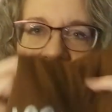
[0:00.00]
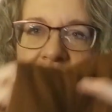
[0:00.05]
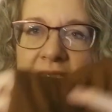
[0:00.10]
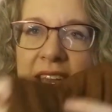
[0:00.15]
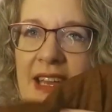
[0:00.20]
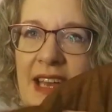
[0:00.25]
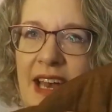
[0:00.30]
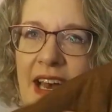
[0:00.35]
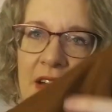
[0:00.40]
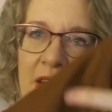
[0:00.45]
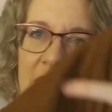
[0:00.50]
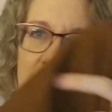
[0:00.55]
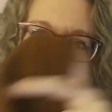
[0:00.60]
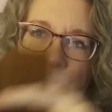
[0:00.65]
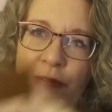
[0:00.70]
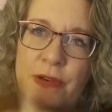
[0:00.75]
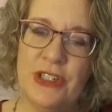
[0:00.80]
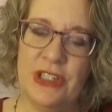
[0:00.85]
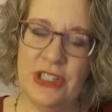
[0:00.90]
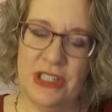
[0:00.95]
kitty cat
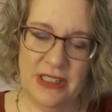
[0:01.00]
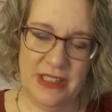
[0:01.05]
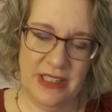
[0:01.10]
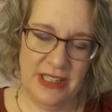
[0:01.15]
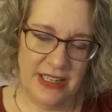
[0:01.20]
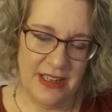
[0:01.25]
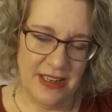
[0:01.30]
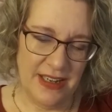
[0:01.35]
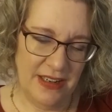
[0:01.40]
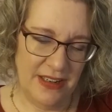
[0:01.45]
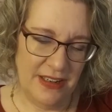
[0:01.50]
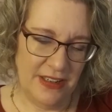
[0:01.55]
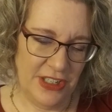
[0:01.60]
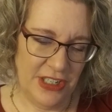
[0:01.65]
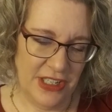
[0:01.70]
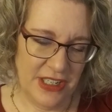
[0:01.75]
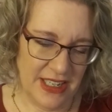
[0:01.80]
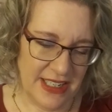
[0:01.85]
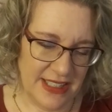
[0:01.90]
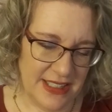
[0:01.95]
unfortunately got
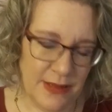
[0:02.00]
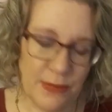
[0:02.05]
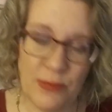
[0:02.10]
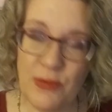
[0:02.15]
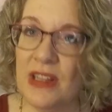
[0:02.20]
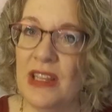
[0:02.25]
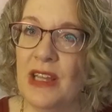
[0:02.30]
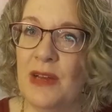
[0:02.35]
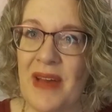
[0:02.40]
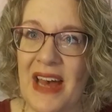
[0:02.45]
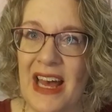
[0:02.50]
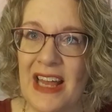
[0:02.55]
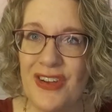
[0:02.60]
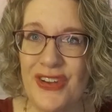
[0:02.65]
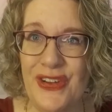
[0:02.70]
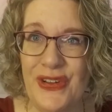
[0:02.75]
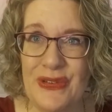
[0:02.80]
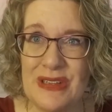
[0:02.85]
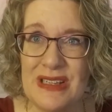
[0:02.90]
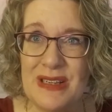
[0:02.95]
she got some really
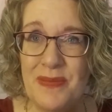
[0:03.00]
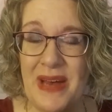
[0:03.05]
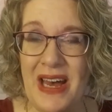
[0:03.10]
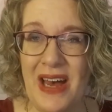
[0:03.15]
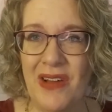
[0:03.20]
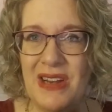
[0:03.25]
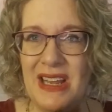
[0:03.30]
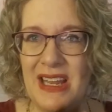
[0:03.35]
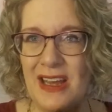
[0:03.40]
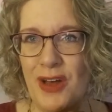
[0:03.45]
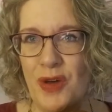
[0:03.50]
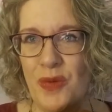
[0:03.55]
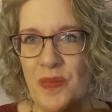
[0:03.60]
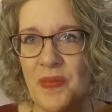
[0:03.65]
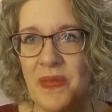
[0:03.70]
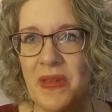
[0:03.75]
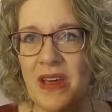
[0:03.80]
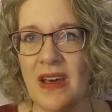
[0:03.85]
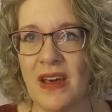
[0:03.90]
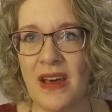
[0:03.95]
bad news about
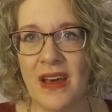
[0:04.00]
him.